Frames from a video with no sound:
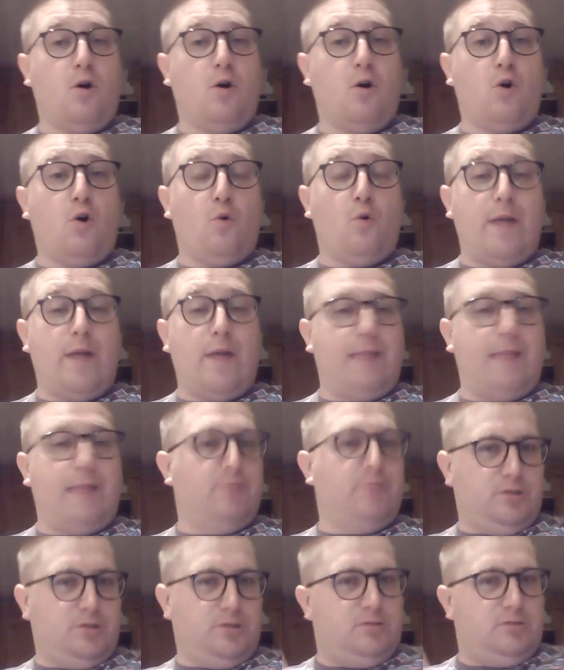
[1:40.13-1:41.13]
or when
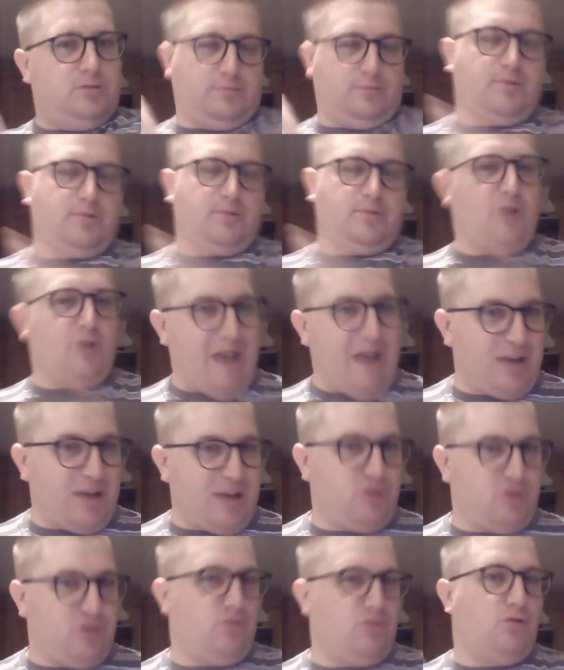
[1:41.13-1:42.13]
it was
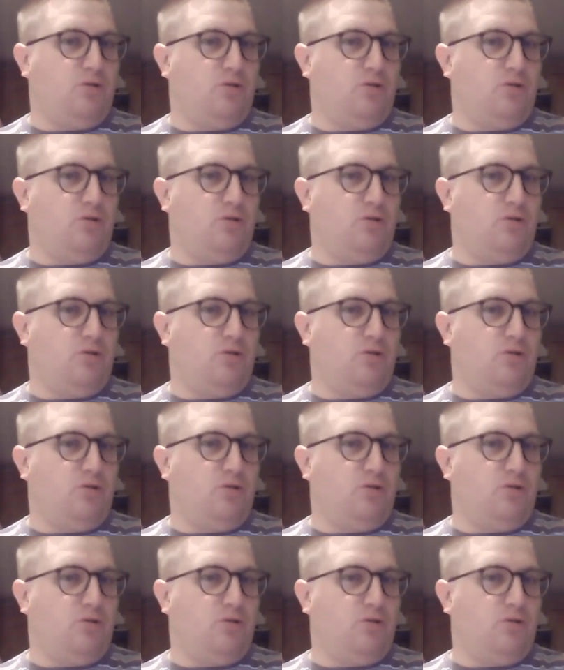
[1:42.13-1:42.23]
crashed